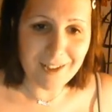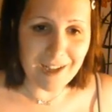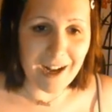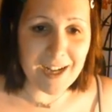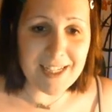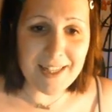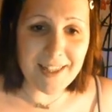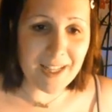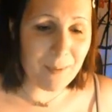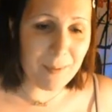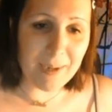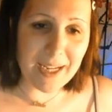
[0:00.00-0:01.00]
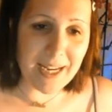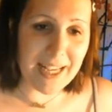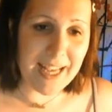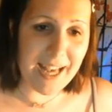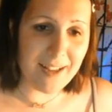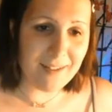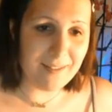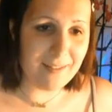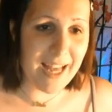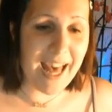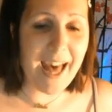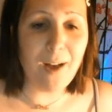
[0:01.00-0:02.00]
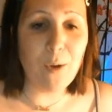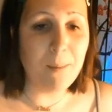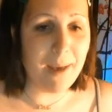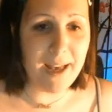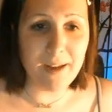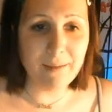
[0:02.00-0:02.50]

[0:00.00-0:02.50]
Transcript: I didn't think we were going to get a helmet.